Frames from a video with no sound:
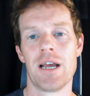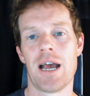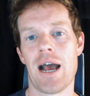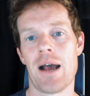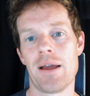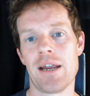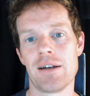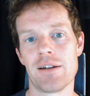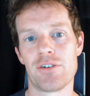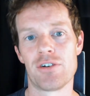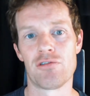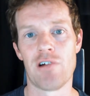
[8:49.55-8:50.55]
And
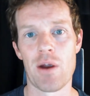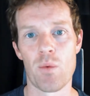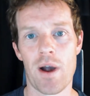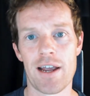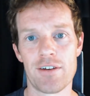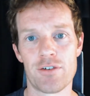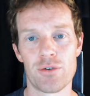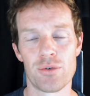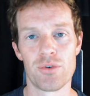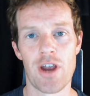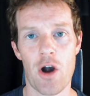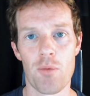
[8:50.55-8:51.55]
it's a great way
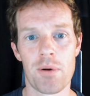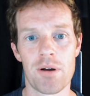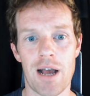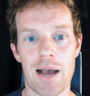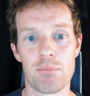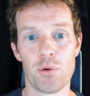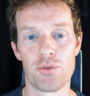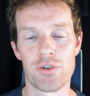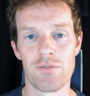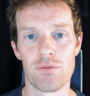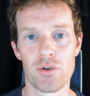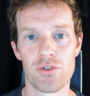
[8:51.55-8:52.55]
to help boost
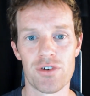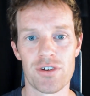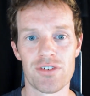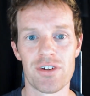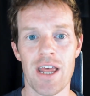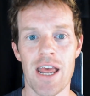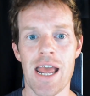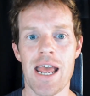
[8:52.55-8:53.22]
conversions.